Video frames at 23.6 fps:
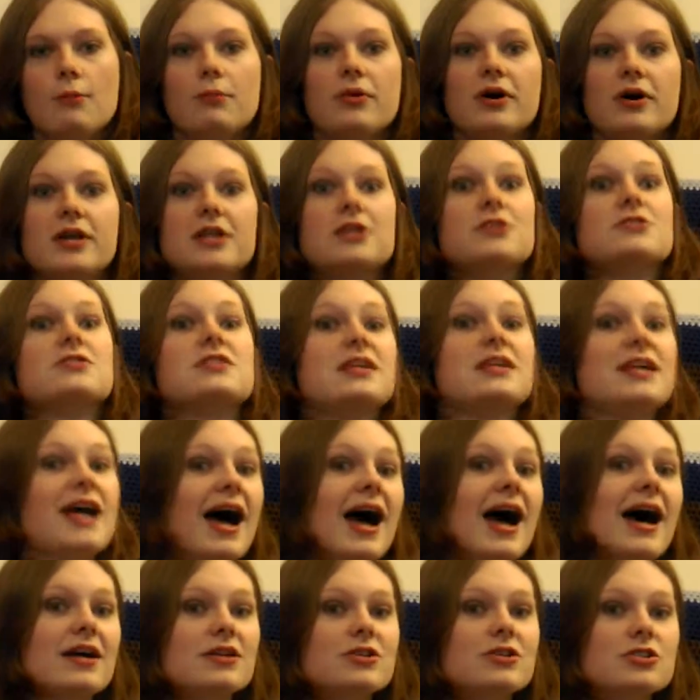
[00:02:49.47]
But here's the
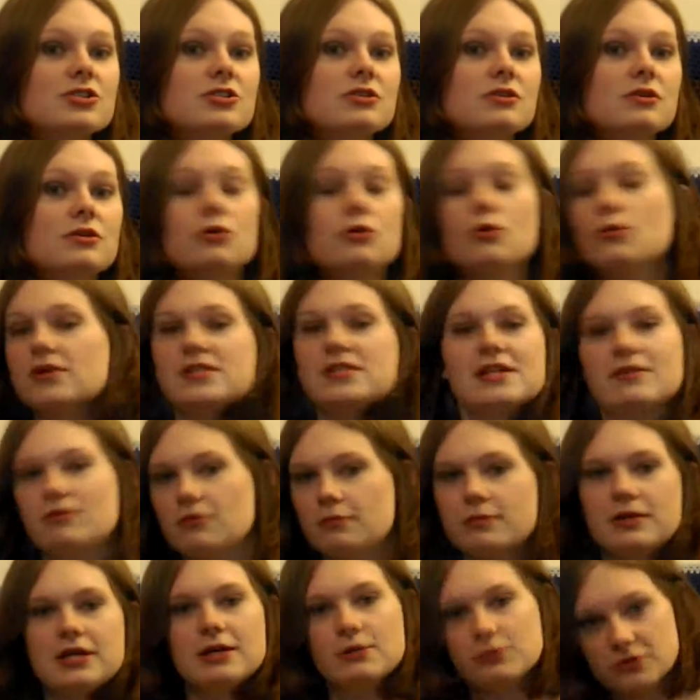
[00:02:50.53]
catch, no one's ever
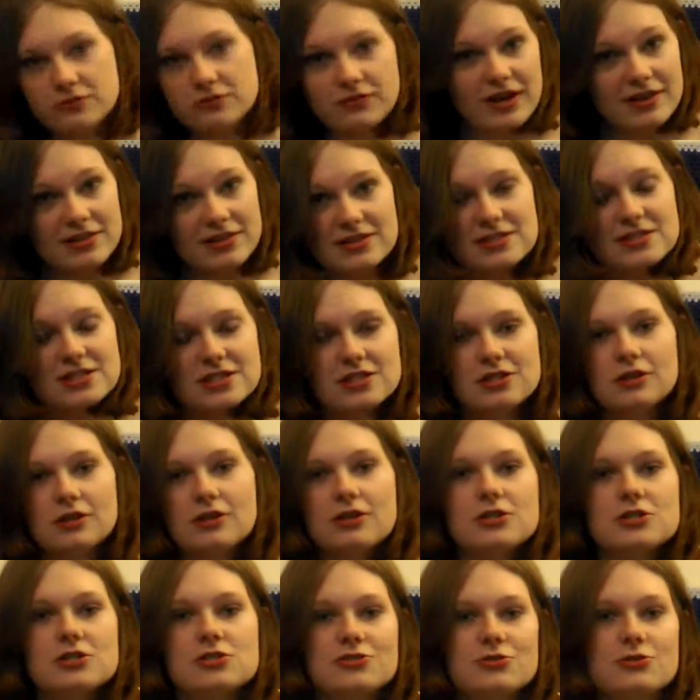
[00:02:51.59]
been able to find the City of
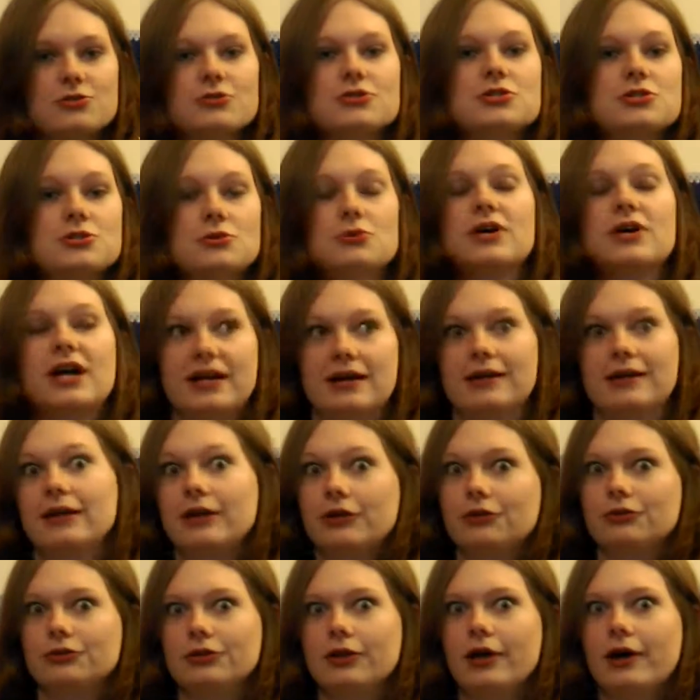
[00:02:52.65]
Lost Souls, so kind of
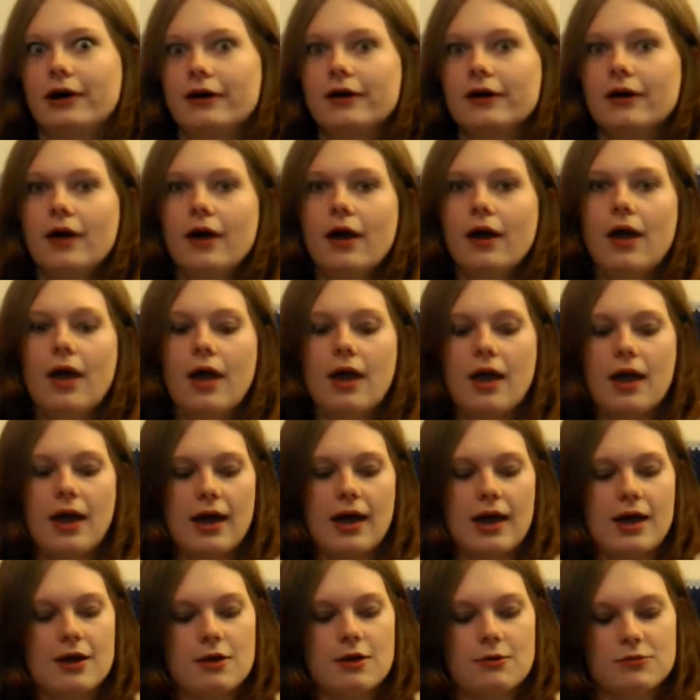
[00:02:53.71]
like good luck.
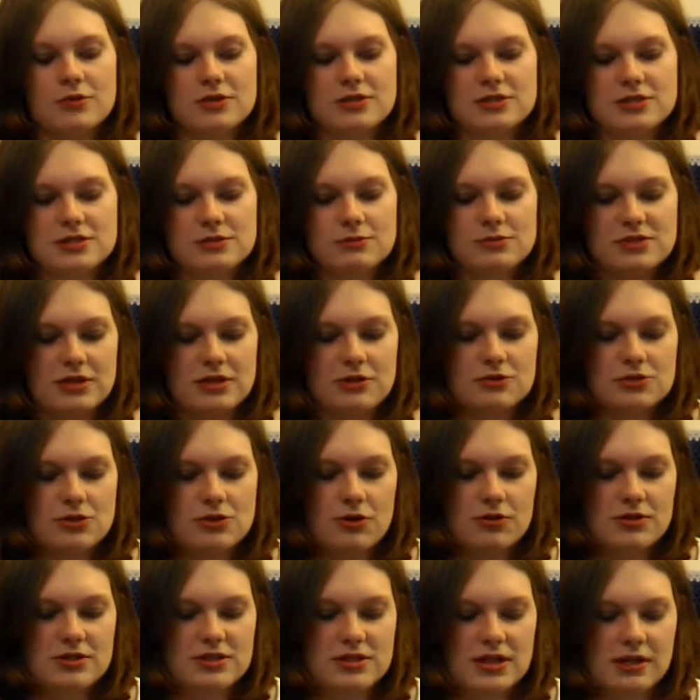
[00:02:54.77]
And it seems like there's
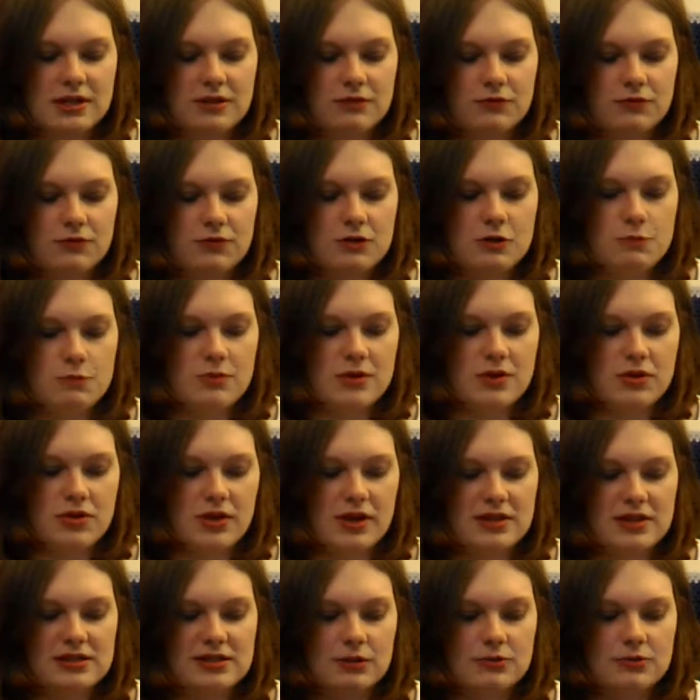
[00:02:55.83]
all these kind of creepy
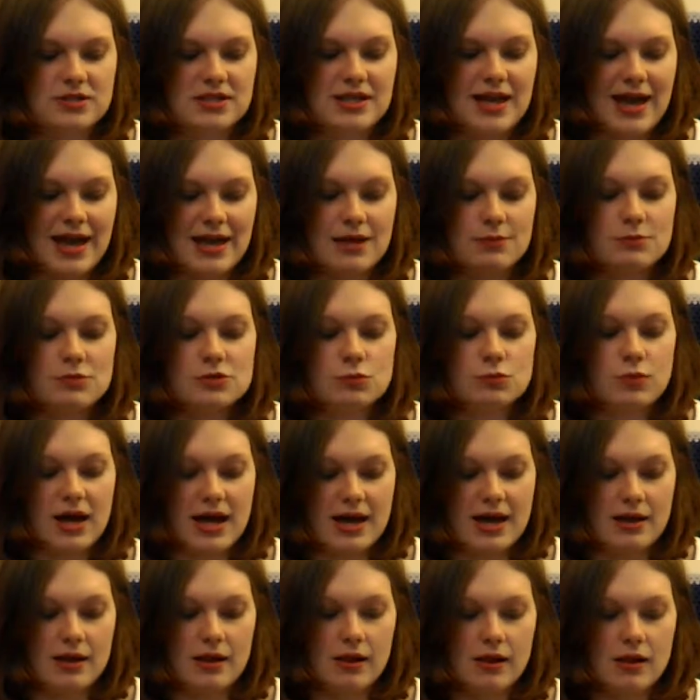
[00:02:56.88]
things out to get him as
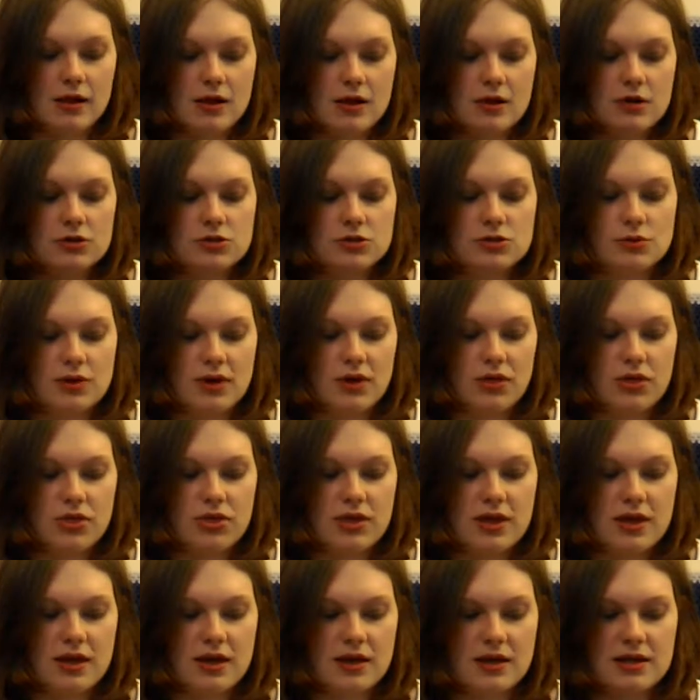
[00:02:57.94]
well, so I
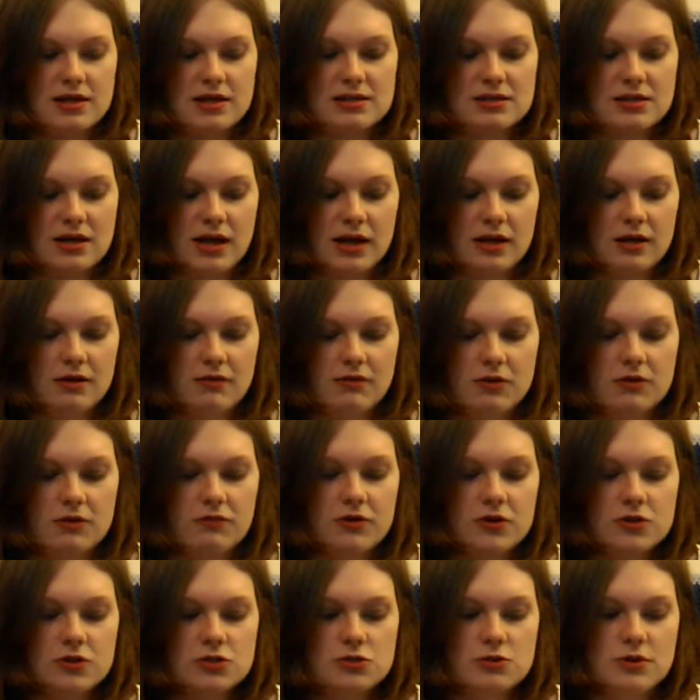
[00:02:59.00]
think he's kind of, in the
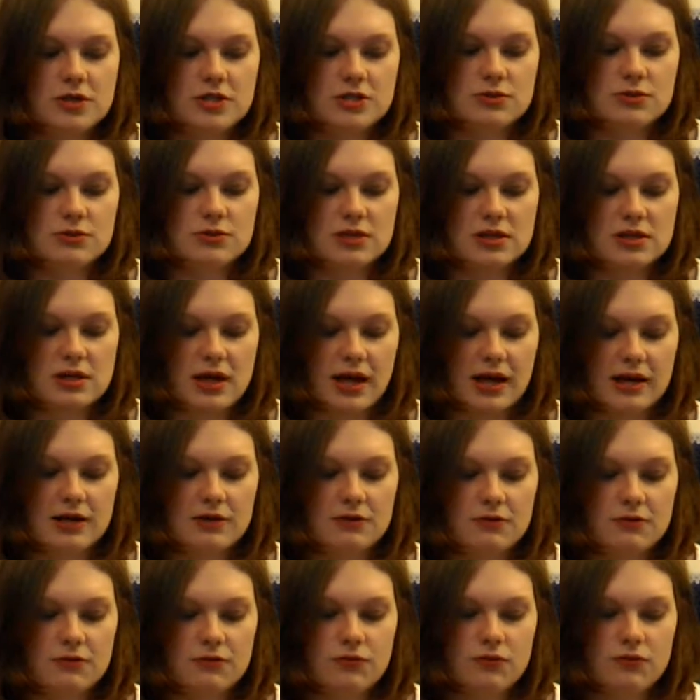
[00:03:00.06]
first two issues,
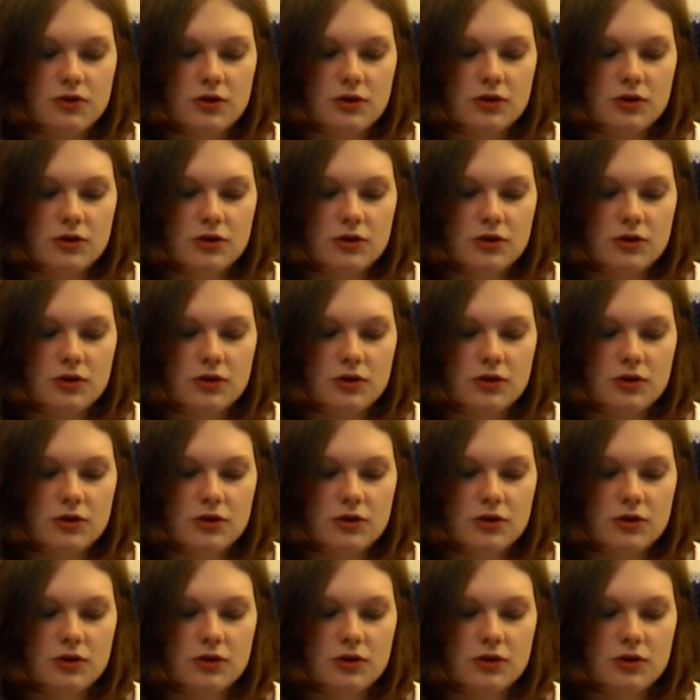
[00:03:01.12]
kind of